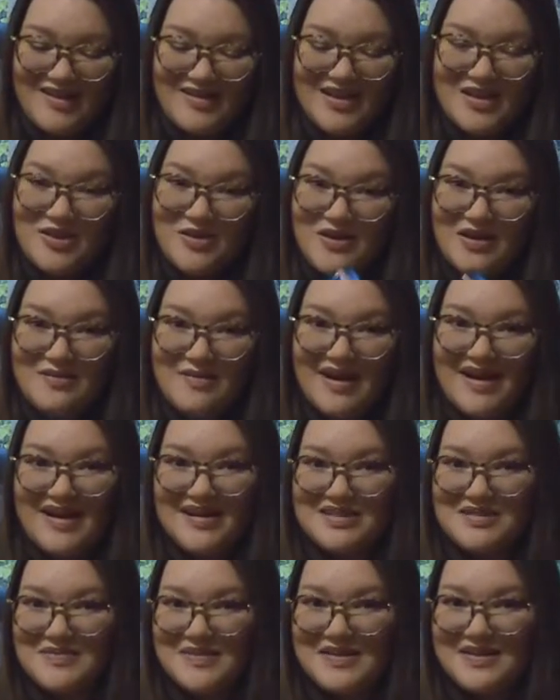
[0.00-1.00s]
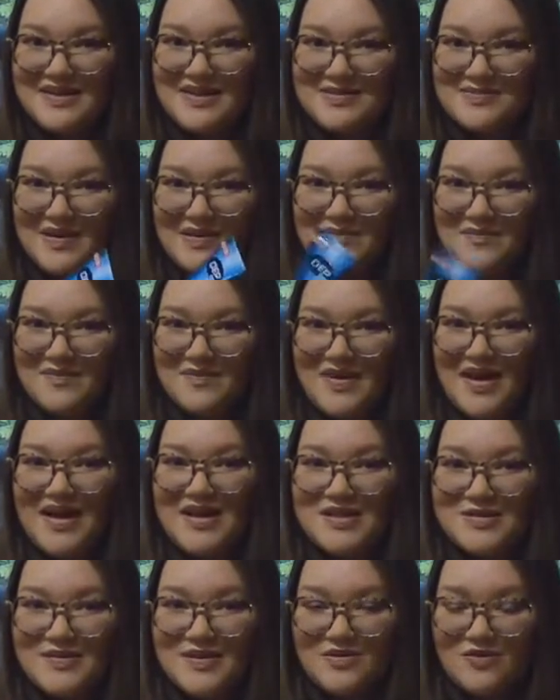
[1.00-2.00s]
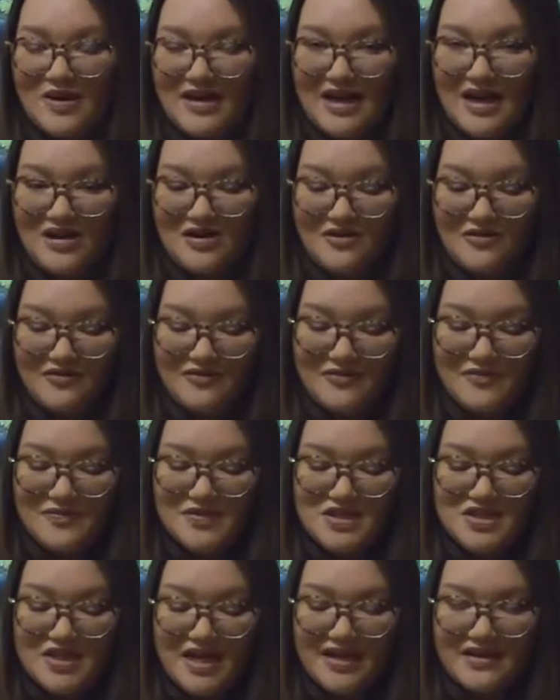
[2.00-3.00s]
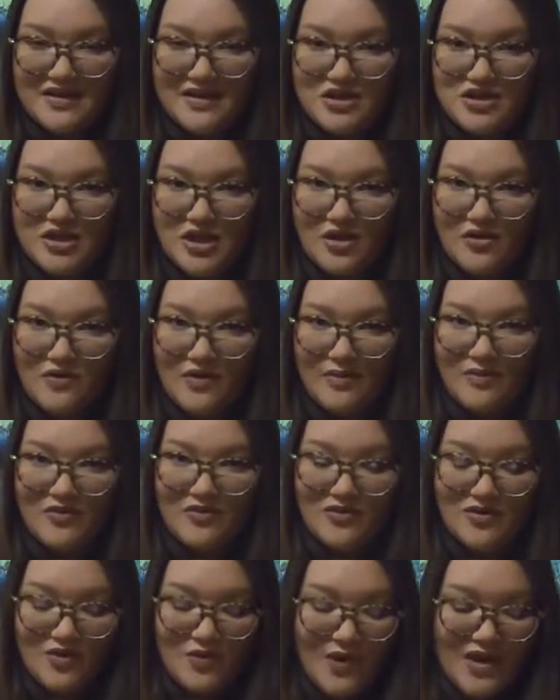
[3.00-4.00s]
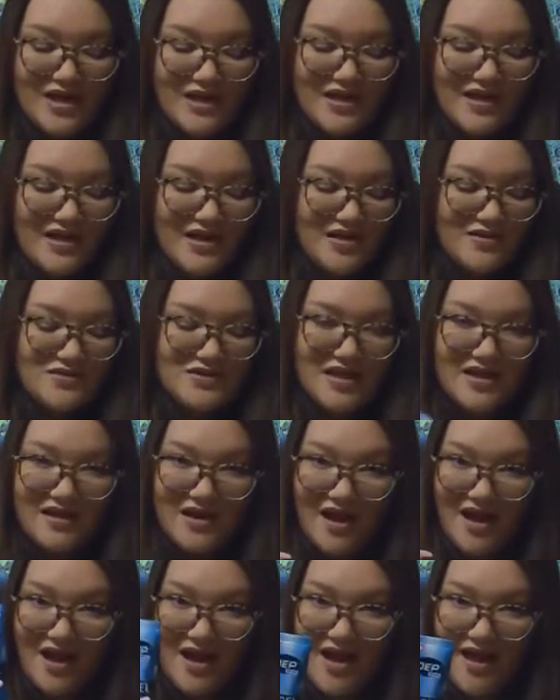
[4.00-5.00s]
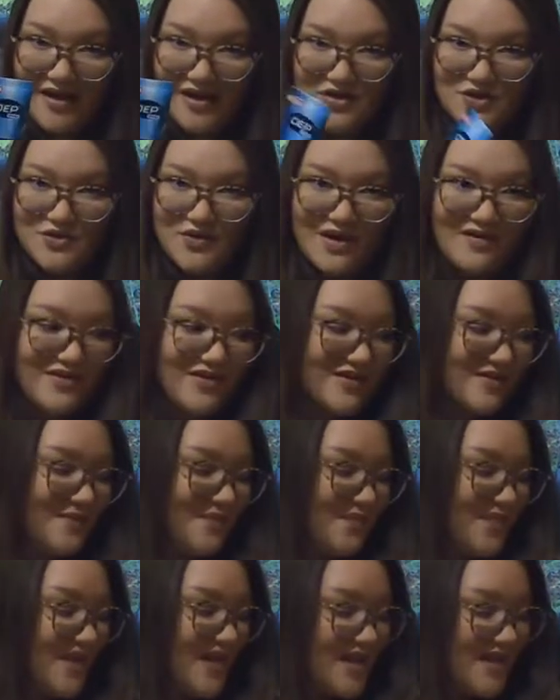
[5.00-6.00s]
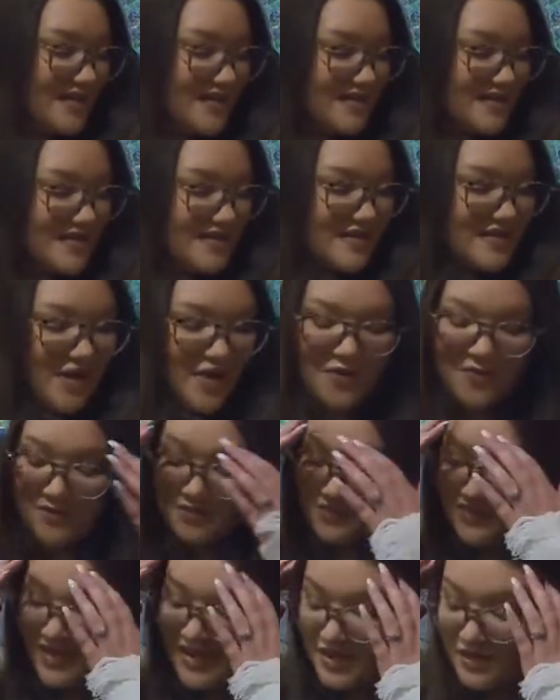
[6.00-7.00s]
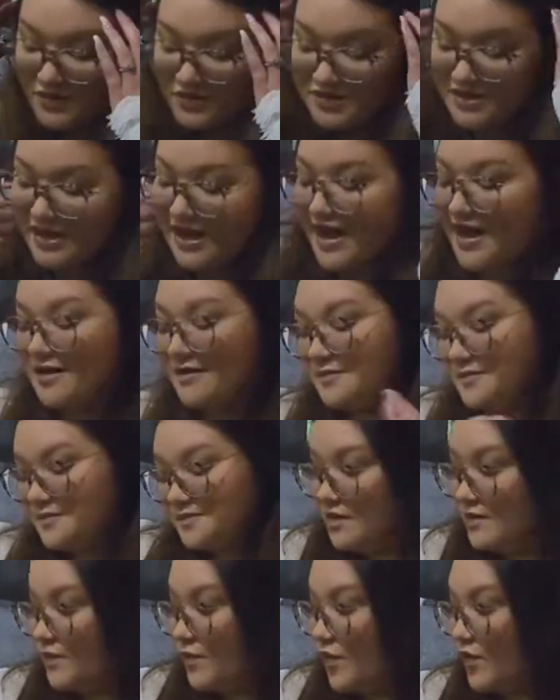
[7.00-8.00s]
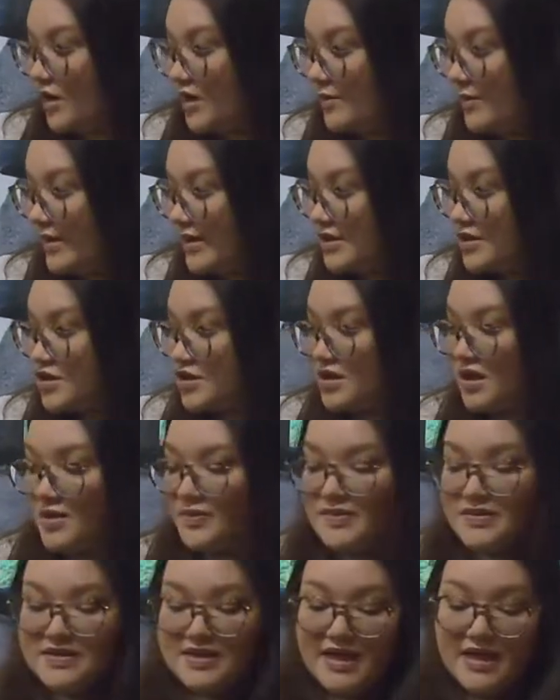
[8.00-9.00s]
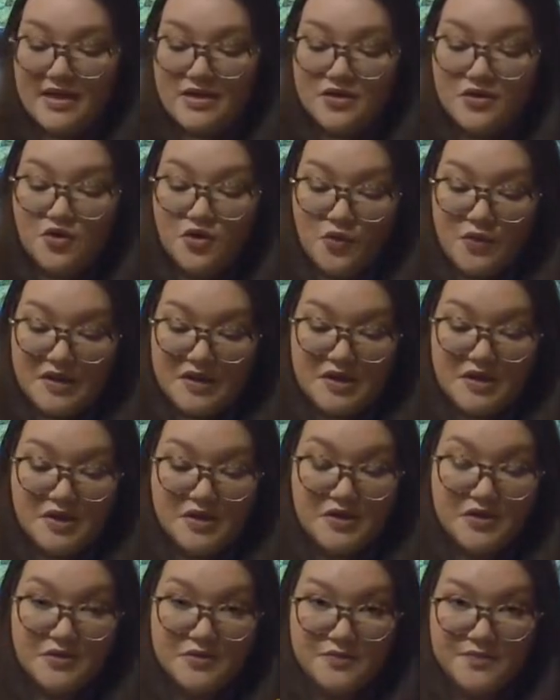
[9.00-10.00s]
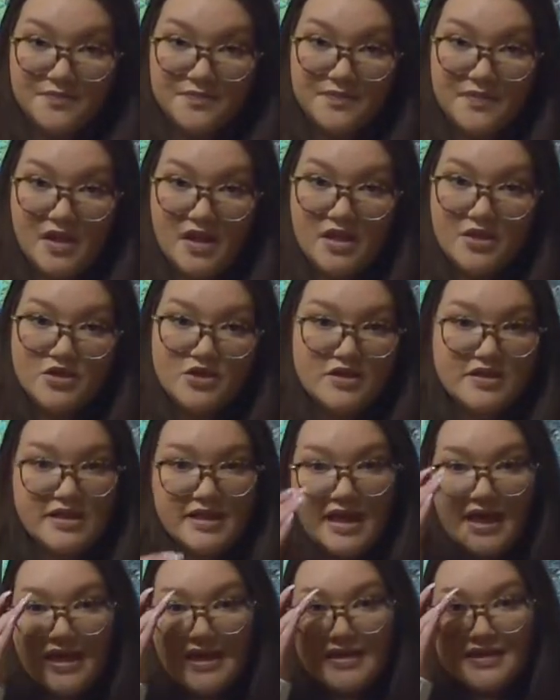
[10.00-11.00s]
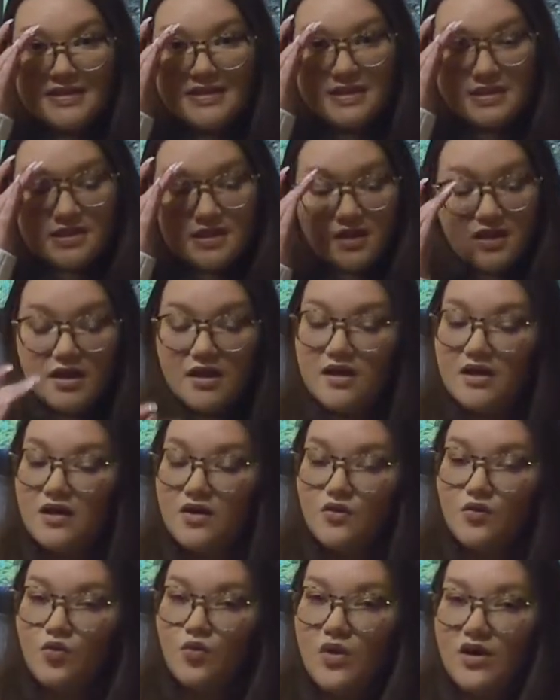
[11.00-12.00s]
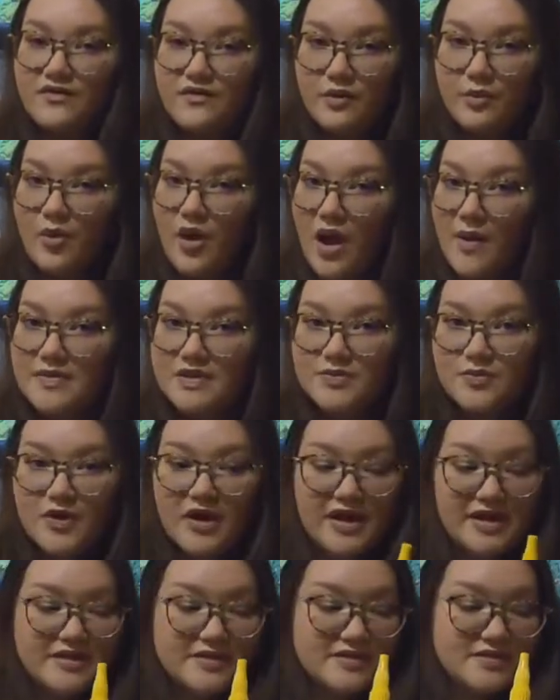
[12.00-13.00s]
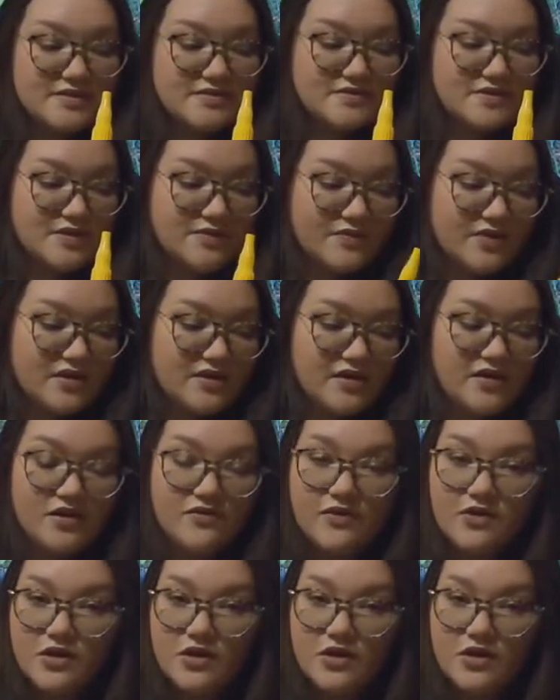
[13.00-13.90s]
including my husband, because my husband ran out of styling gel right before the wedding, and I was like, I got you covered. So they used that. More command strips and Gorilla Glue, just in case one of your props breaks, something that you've